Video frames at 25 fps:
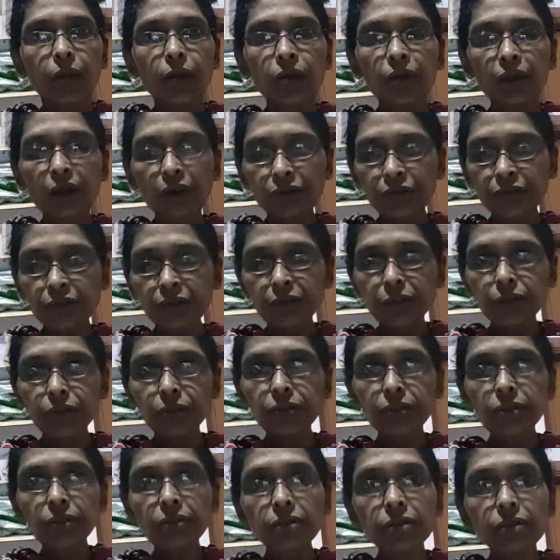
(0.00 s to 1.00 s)
Good
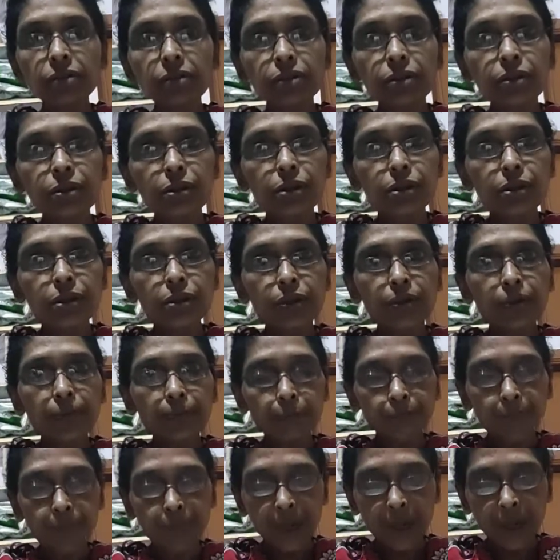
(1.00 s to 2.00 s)
afternoon.
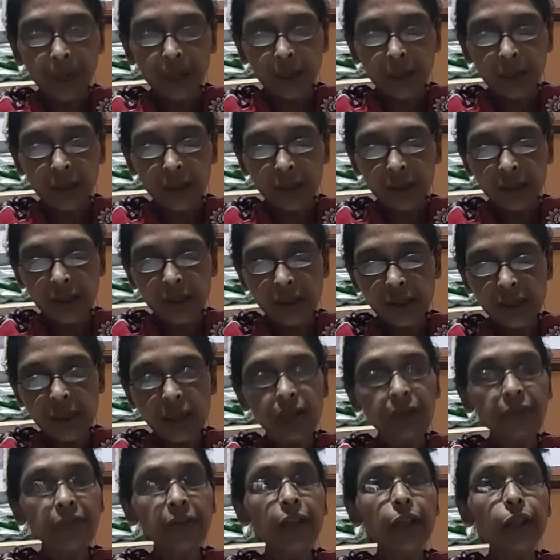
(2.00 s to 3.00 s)
This is
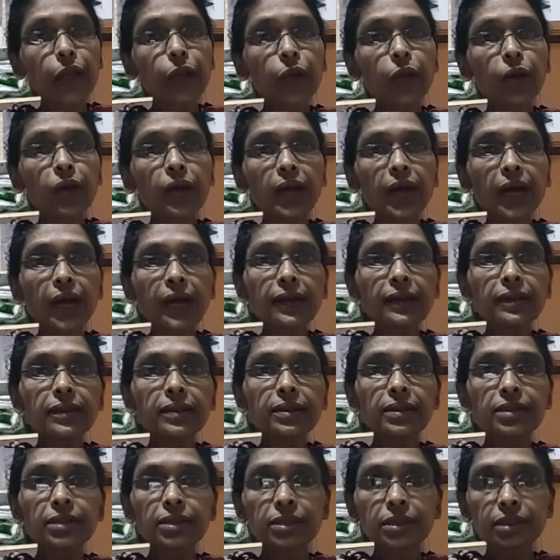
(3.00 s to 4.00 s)
the video
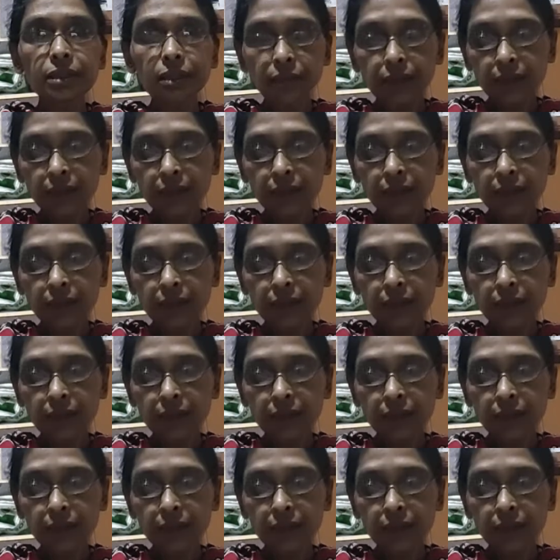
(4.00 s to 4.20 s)
class